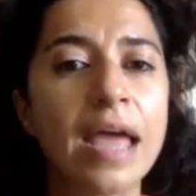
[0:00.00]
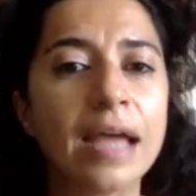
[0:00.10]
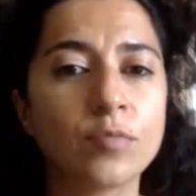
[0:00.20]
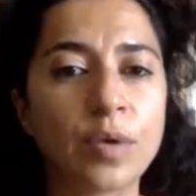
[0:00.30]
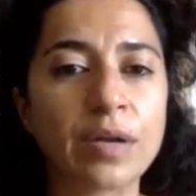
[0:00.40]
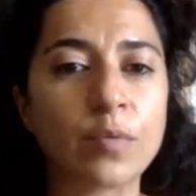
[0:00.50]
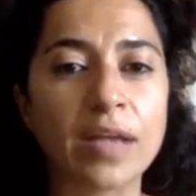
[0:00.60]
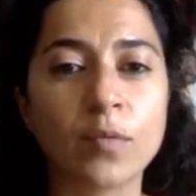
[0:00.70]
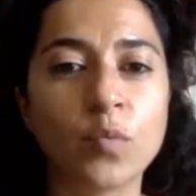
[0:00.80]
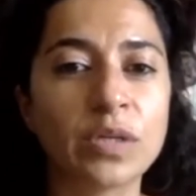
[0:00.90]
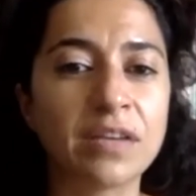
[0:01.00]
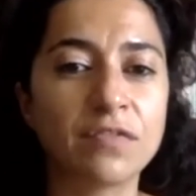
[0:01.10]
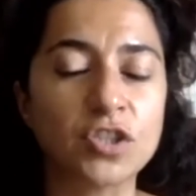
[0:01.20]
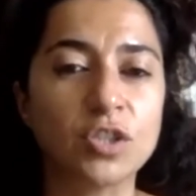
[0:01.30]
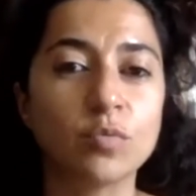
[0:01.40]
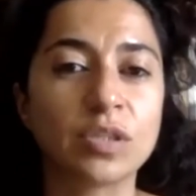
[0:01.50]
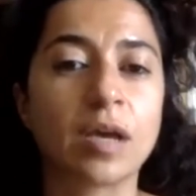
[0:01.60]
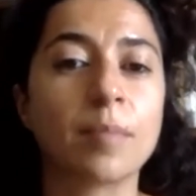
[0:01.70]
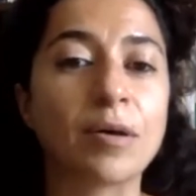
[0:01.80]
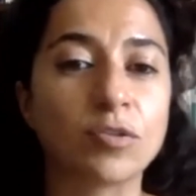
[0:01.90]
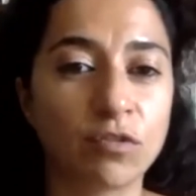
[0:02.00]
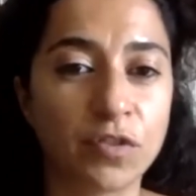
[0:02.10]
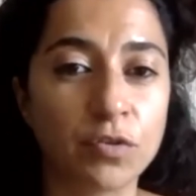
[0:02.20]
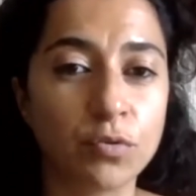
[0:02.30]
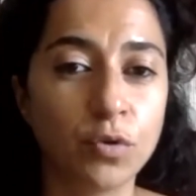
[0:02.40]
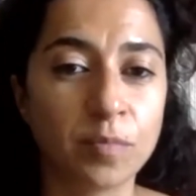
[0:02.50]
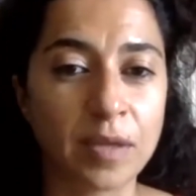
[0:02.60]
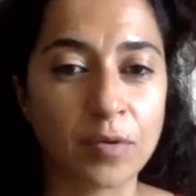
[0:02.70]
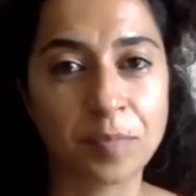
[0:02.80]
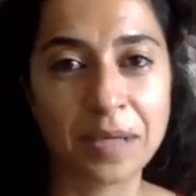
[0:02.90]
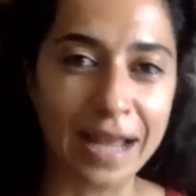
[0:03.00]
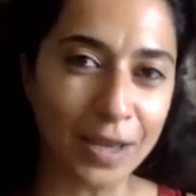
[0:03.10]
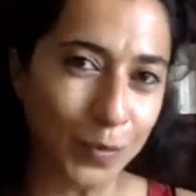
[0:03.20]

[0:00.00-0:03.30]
and whenever she would come out of the room, they would be like,